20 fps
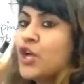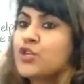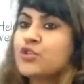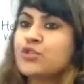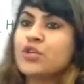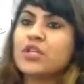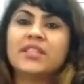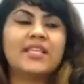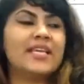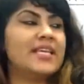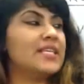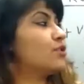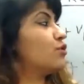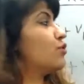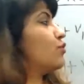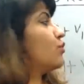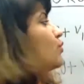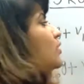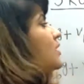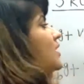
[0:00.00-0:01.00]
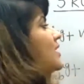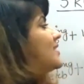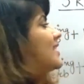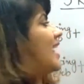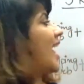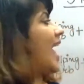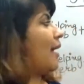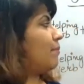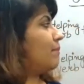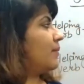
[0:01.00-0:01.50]
So this rule is
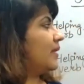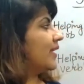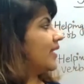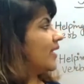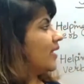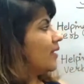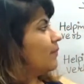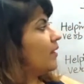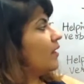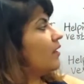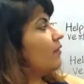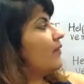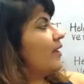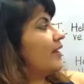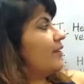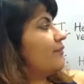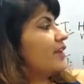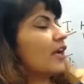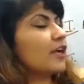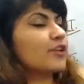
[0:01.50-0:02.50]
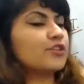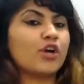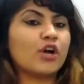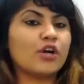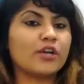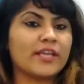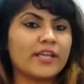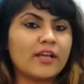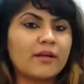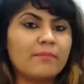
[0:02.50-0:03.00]
applicable when we are
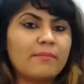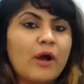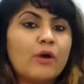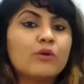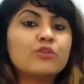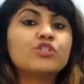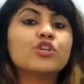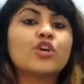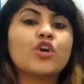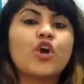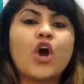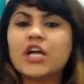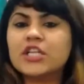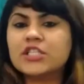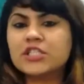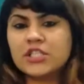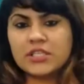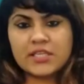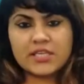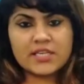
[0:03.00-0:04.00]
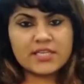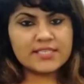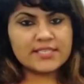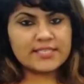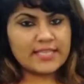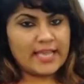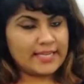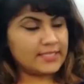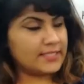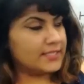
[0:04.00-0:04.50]
talking about continuous
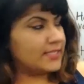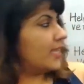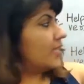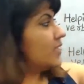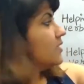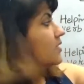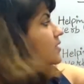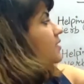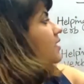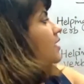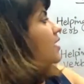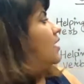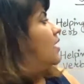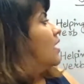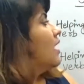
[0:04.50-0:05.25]
sentence.